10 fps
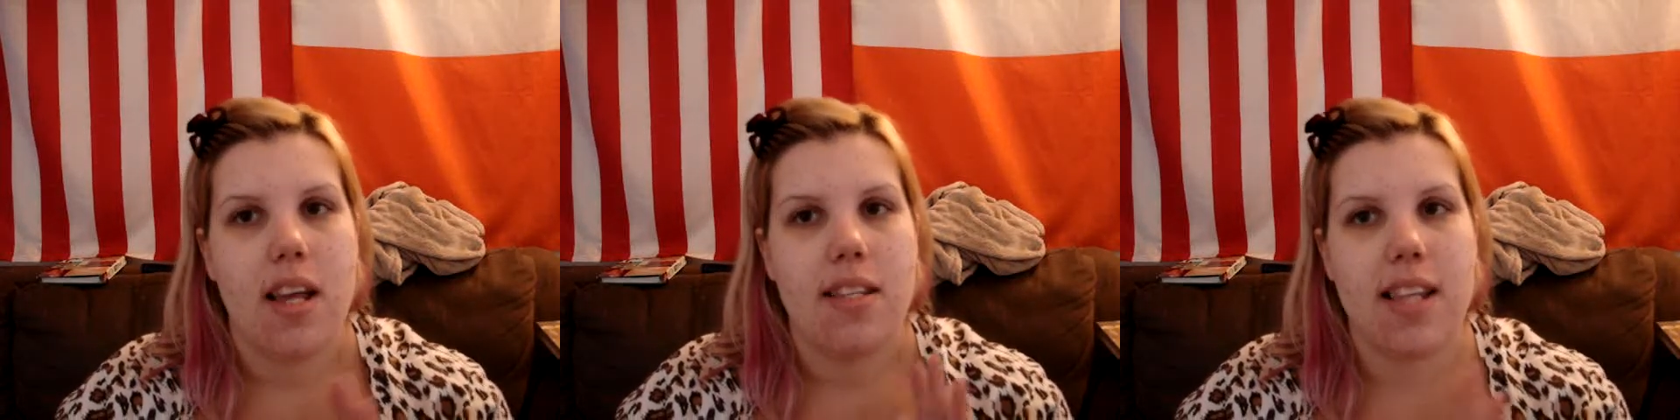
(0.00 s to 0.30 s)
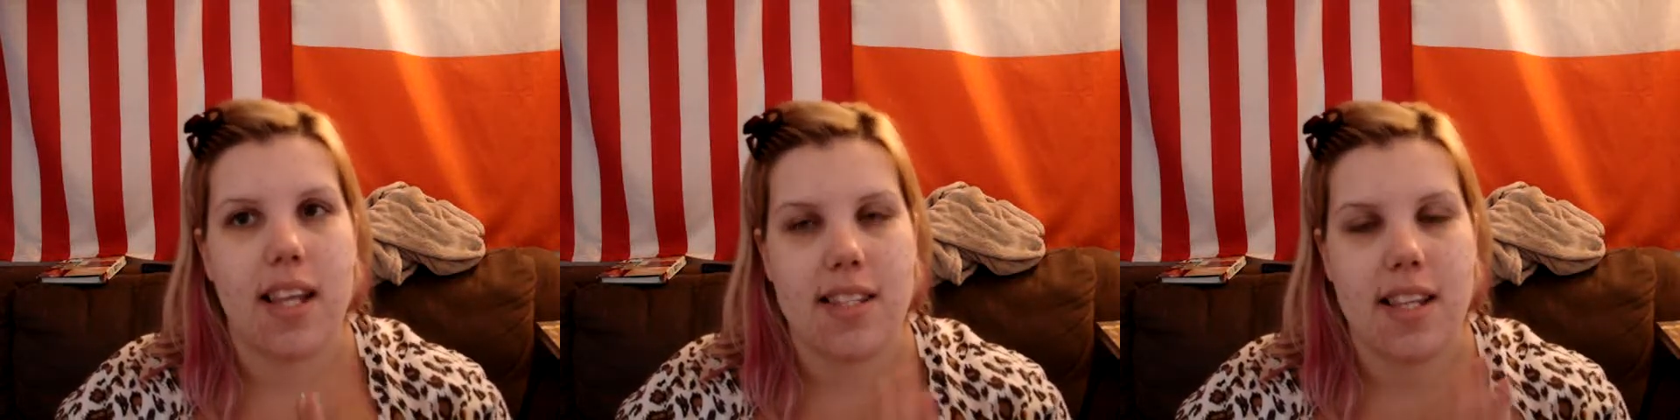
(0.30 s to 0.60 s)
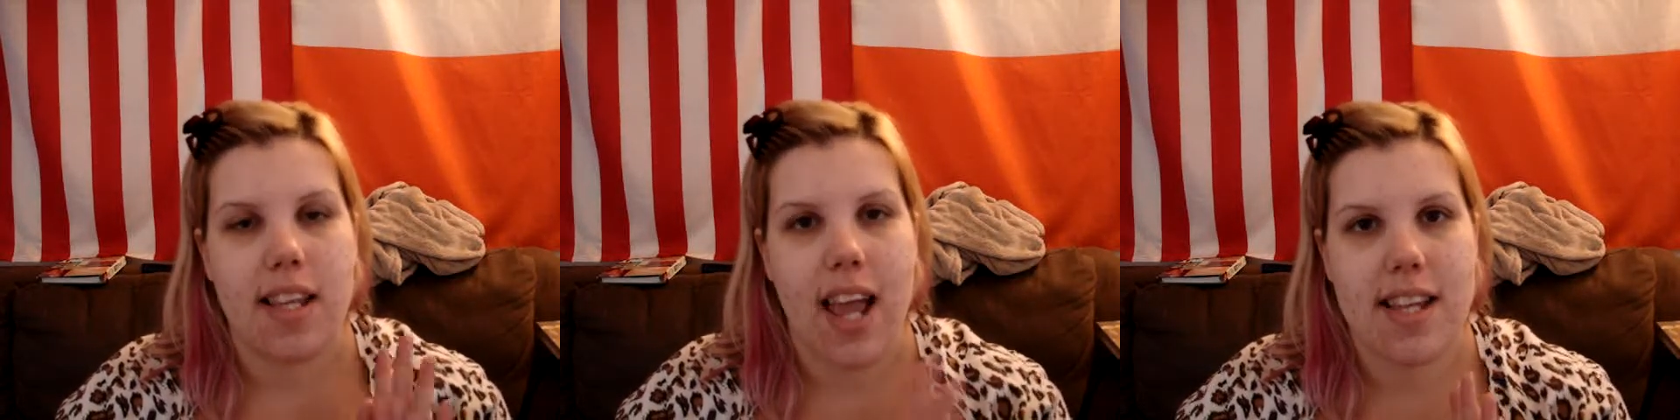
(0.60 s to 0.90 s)

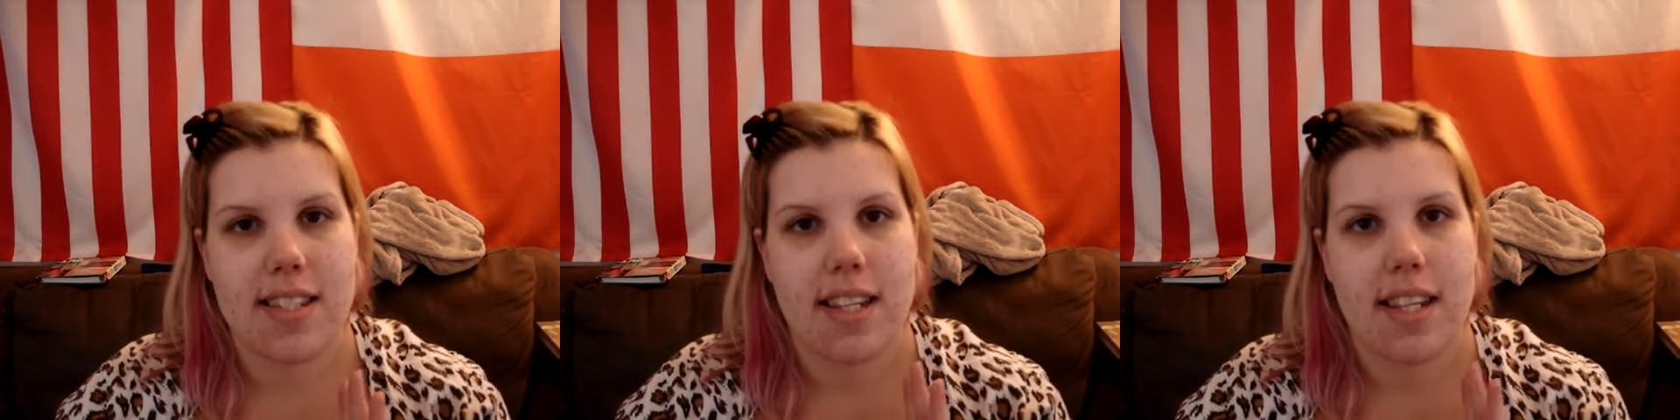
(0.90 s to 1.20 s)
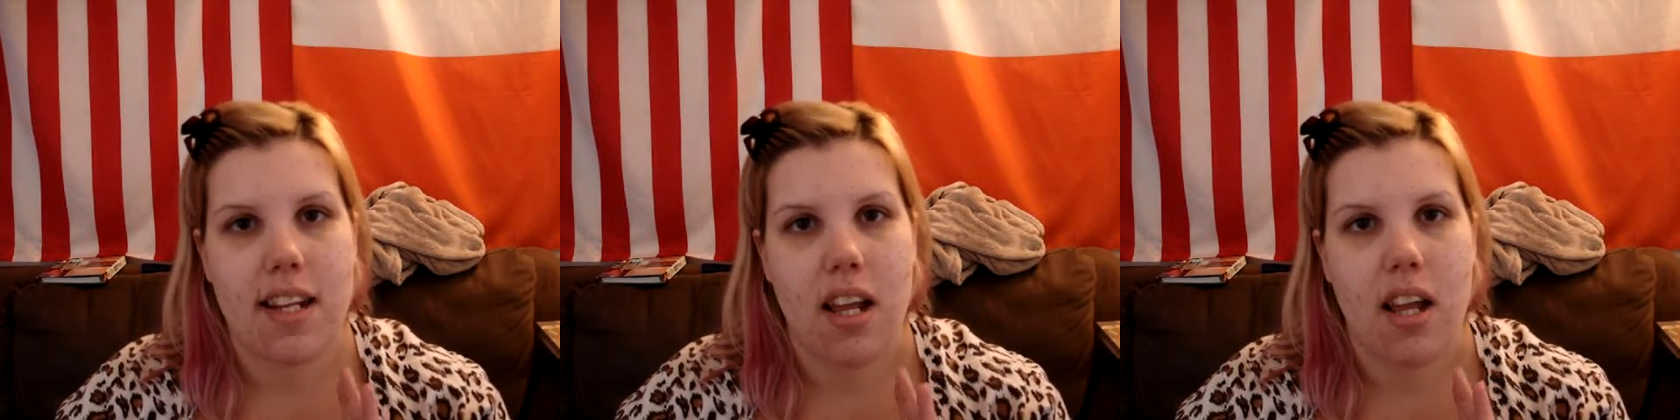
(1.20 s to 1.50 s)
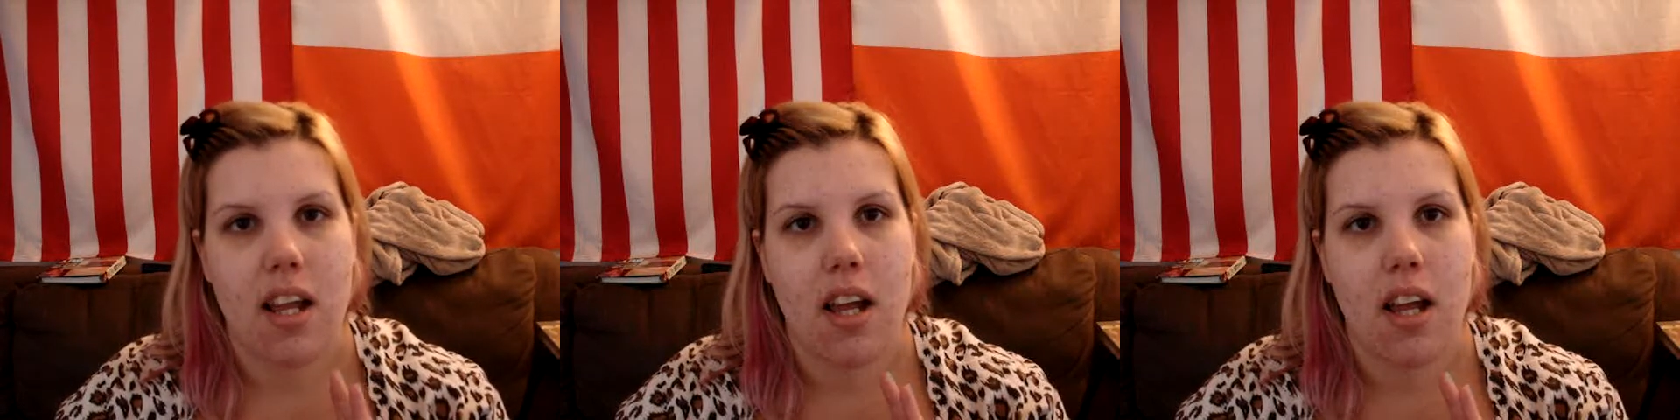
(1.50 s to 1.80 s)
salicylic acid
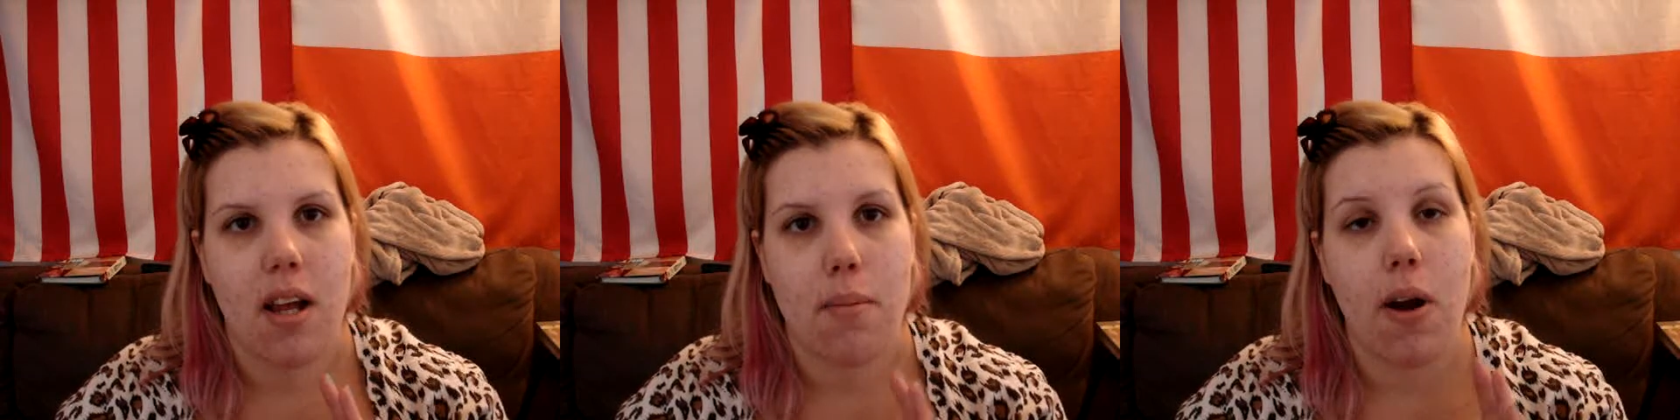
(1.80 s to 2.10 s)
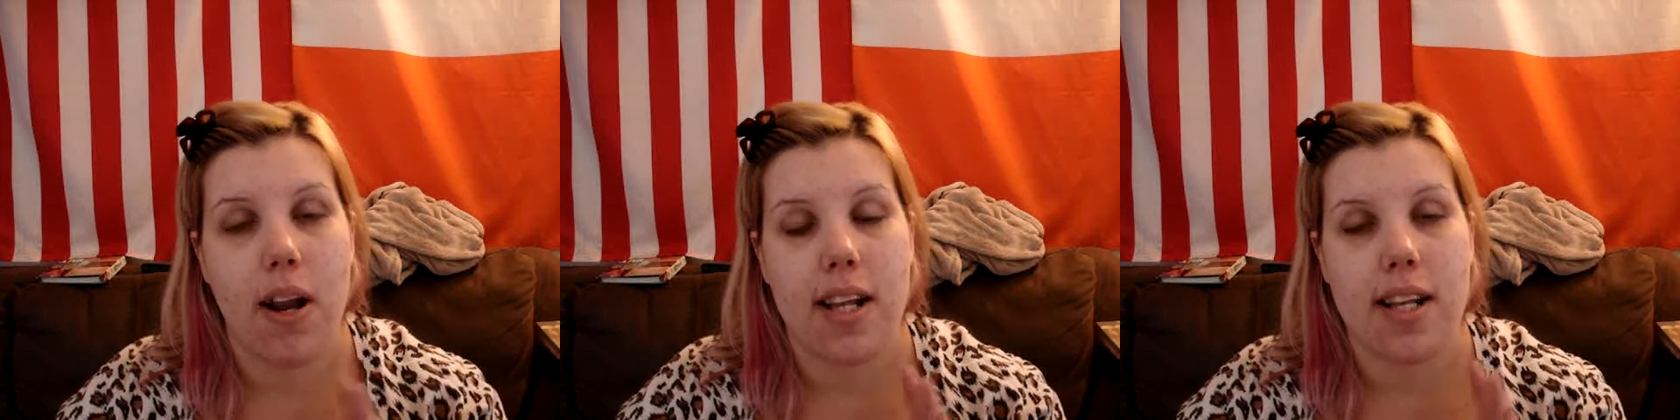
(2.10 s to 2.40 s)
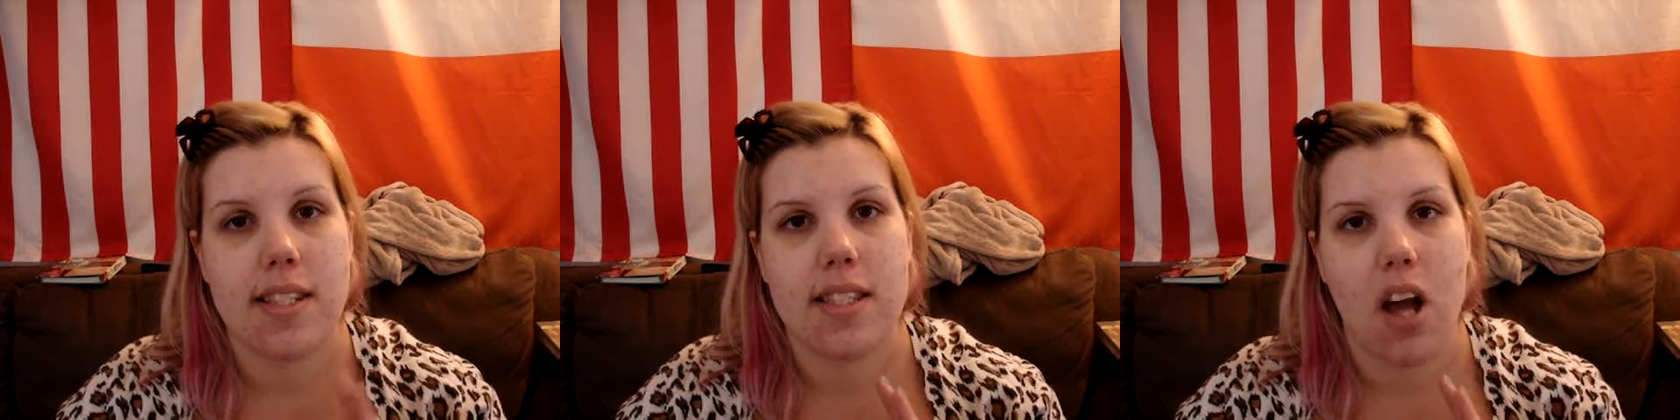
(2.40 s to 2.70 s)

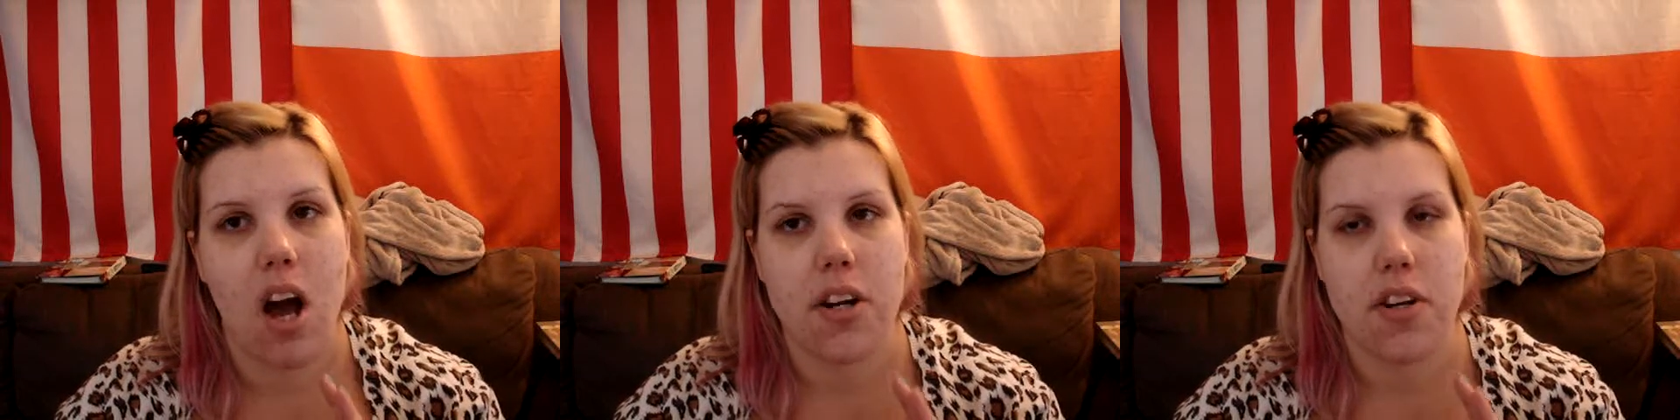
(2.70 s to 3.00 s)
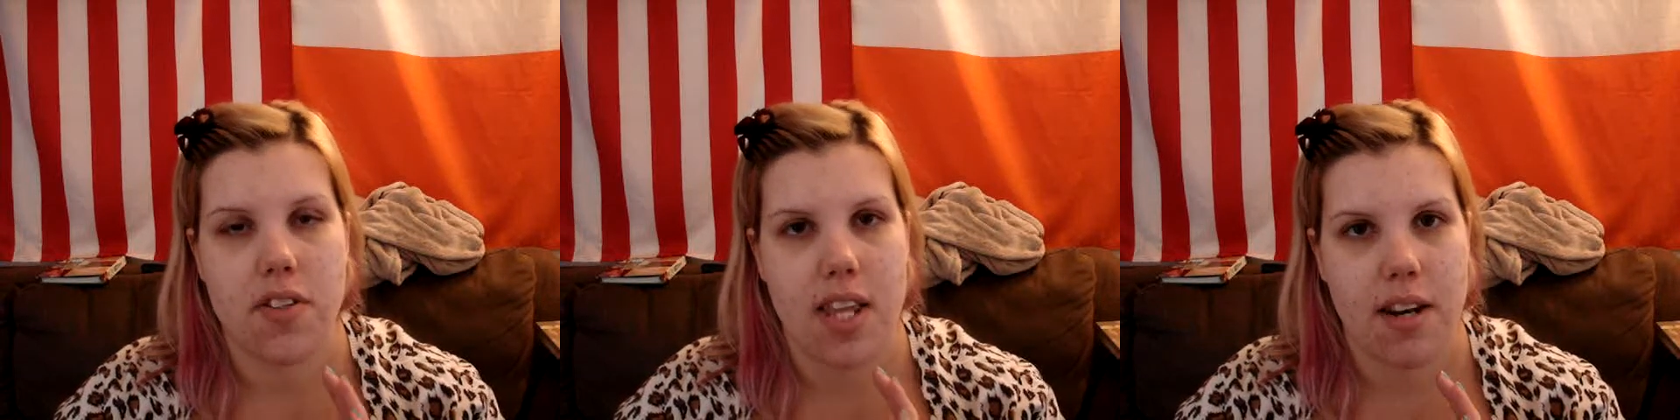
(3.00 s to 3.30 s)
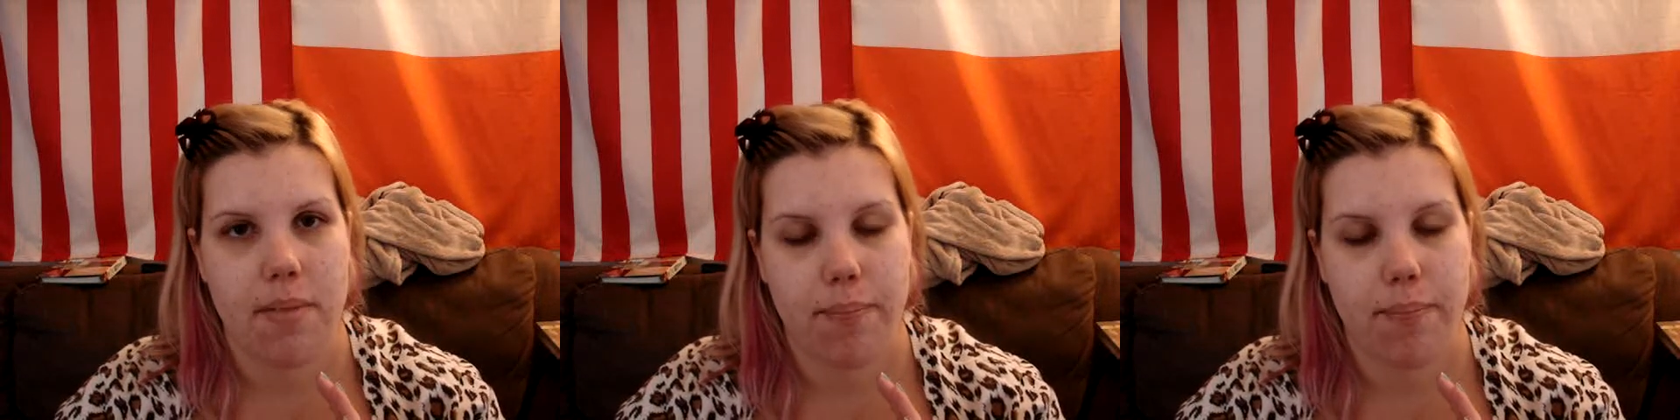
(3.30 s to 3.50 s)
products on your skin.